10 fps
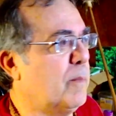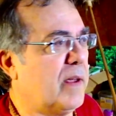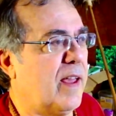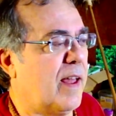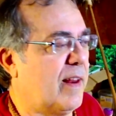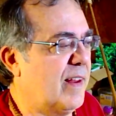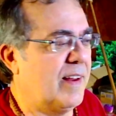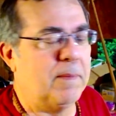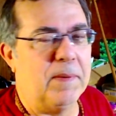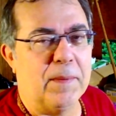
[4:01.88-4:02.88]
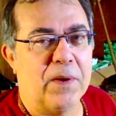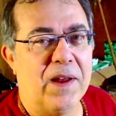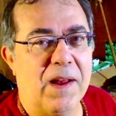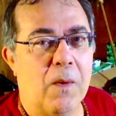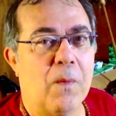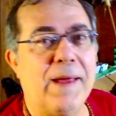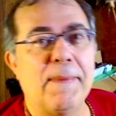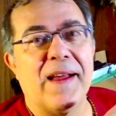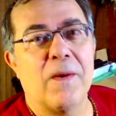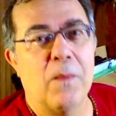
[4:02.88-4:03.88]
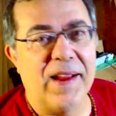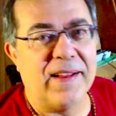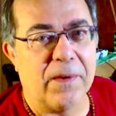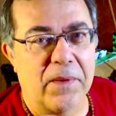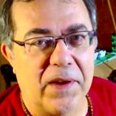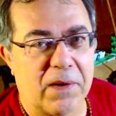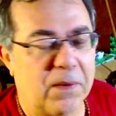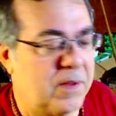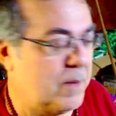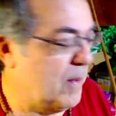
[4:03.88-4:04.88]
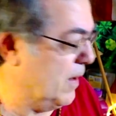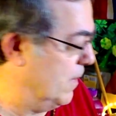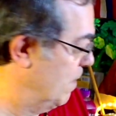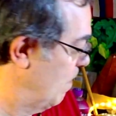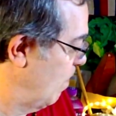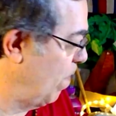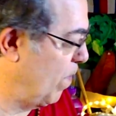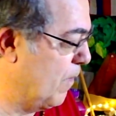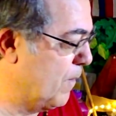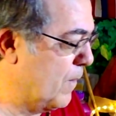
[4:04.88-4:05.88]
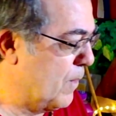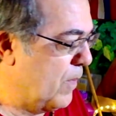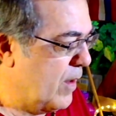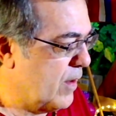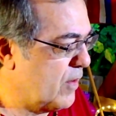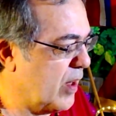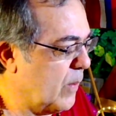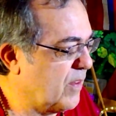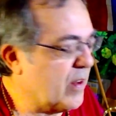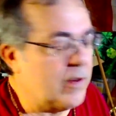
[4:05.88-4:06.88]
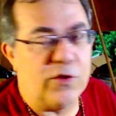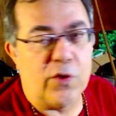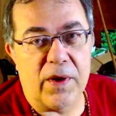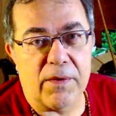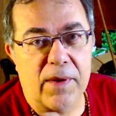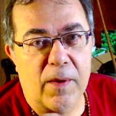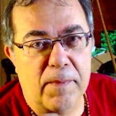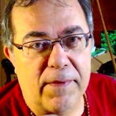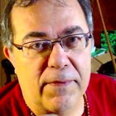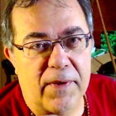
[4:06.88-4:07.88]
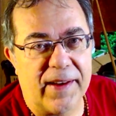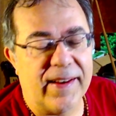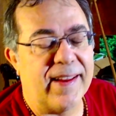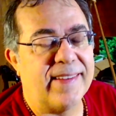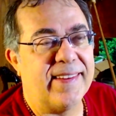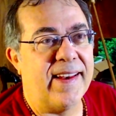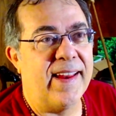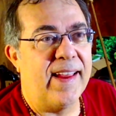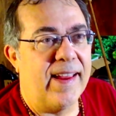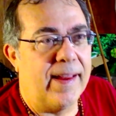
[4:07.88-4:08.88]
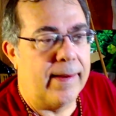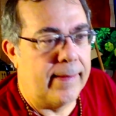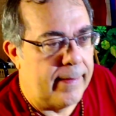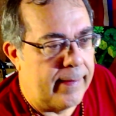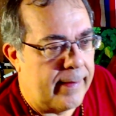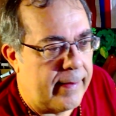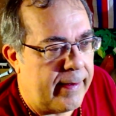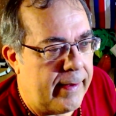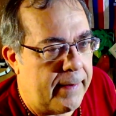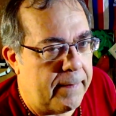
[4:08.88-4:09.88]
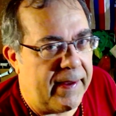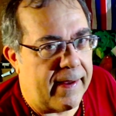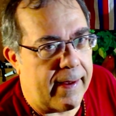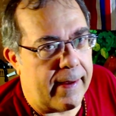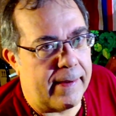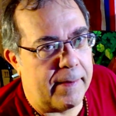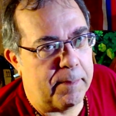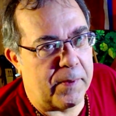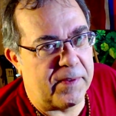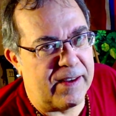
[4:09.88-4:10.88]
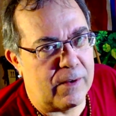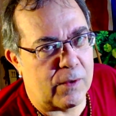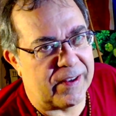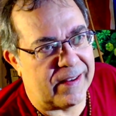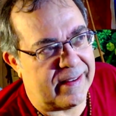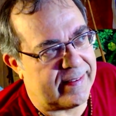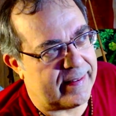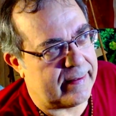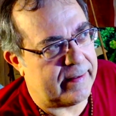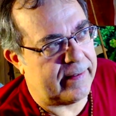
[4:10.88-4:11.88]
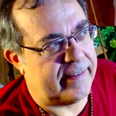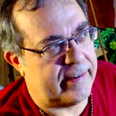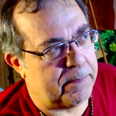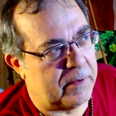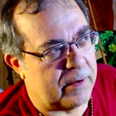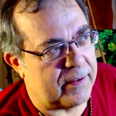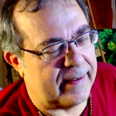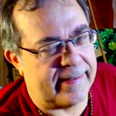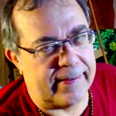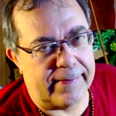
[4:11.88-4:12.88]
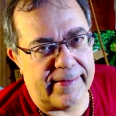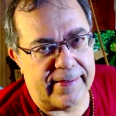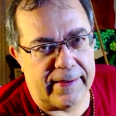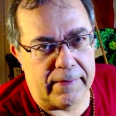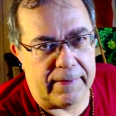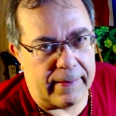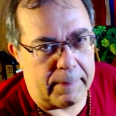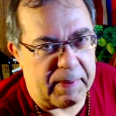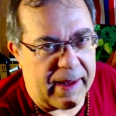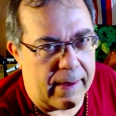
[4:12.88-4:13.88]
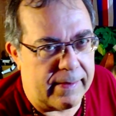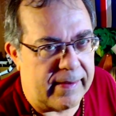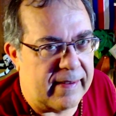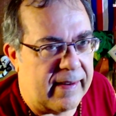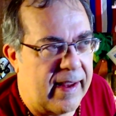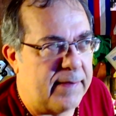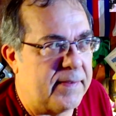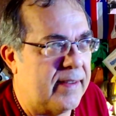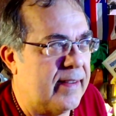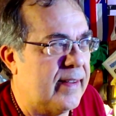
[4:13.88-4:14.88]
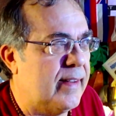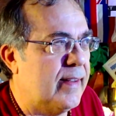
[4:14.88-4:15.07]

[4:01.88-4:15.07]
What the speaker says: oh my God. People, way back when, they were younger than me. So anyways, I was joking around with my friend, and I said, here we are aboard the Nautilus, the good ship Nautilus, which is a nuclear-powered craft, and